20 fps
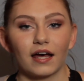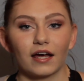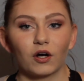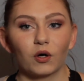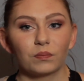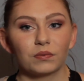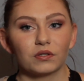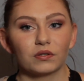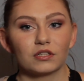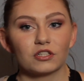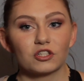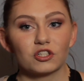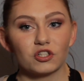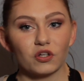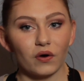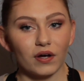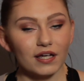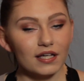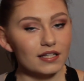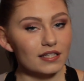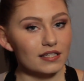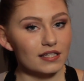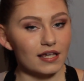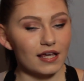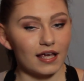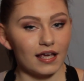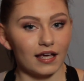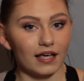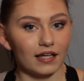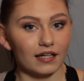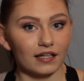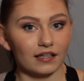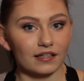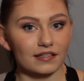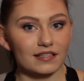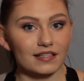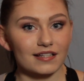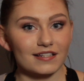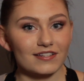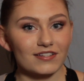I hope you enjoy it and
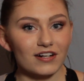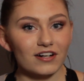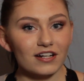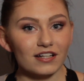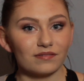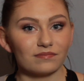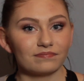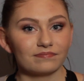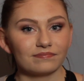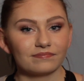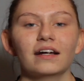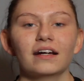let's get started.